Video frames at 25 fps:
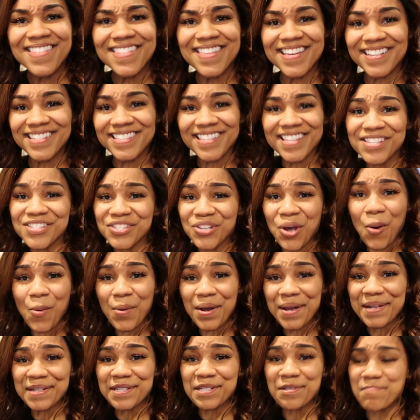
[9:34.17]
this is
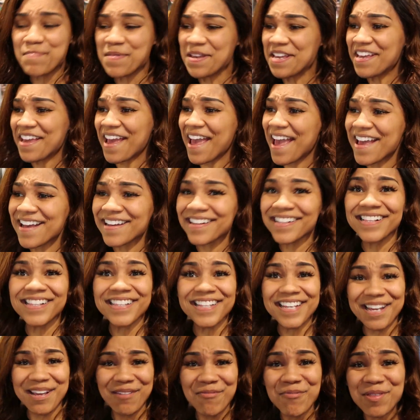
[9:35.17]
going to be a
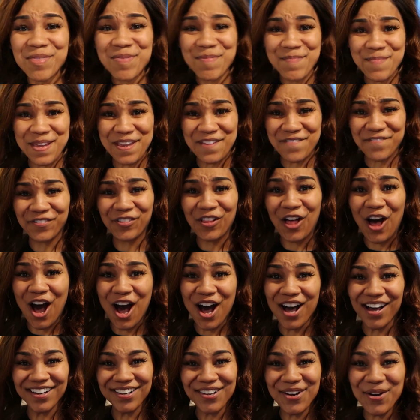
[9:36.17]
clean with me
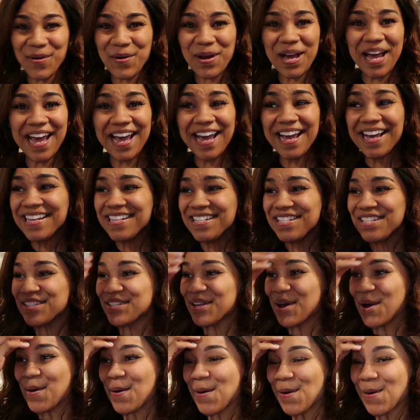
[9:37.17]
vlog, okay?
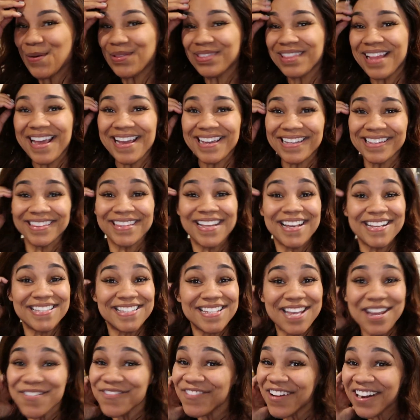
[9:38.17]
So like,
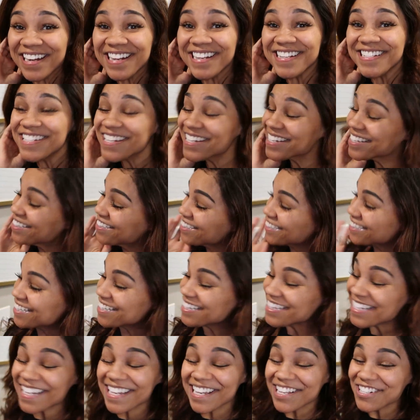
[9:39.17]
let's get ready to
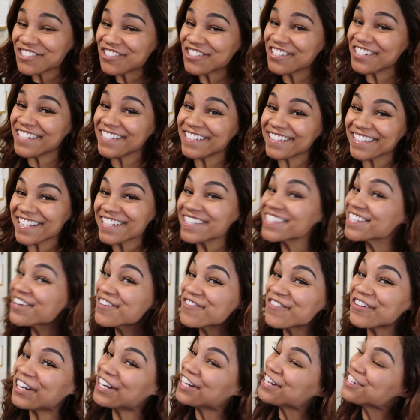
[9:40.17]
clean the kitchen, let's
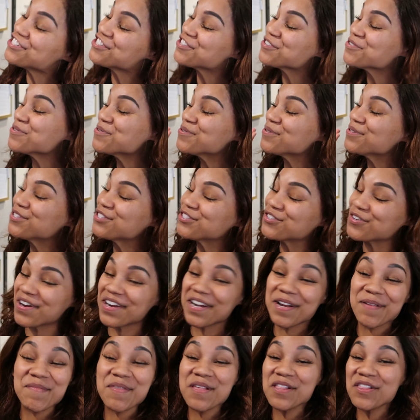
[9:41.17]
get ready to
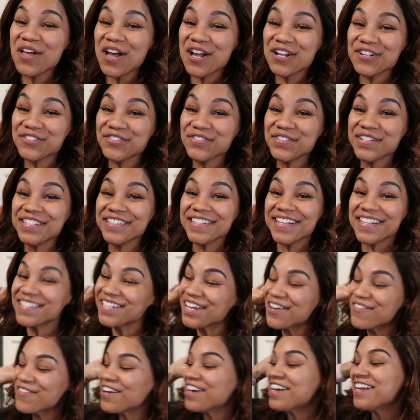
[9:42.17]
straighten up the laundry,
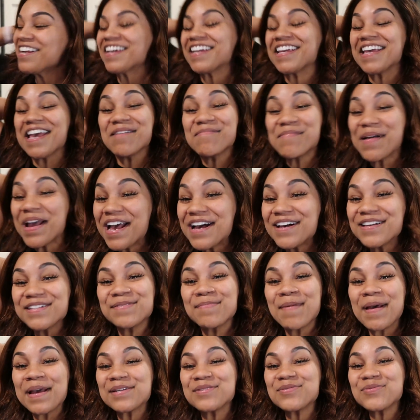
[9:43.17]
let's get ready to get my
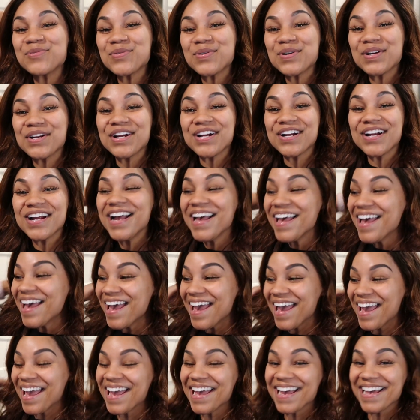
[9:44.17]
house back in order,
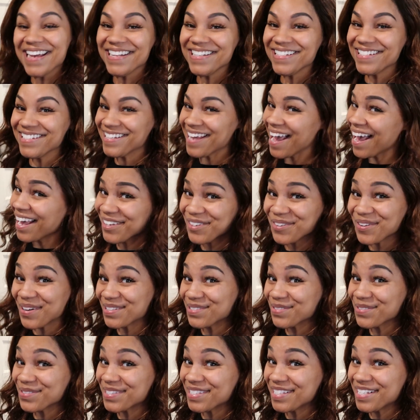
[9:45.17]
and yeah, you
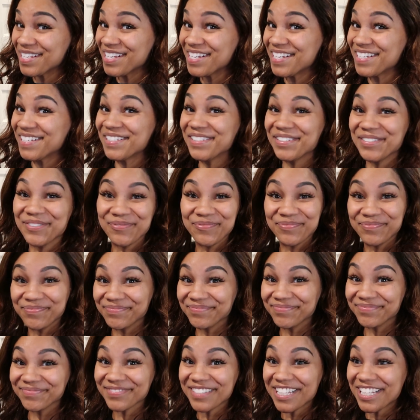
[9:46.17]
guys will see
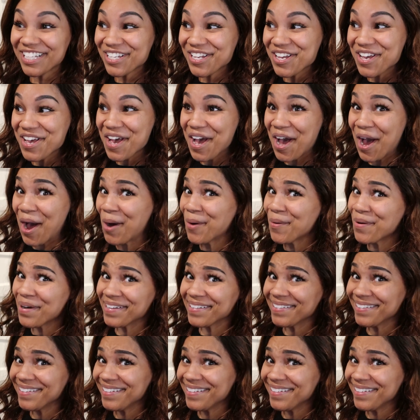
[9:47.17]
how I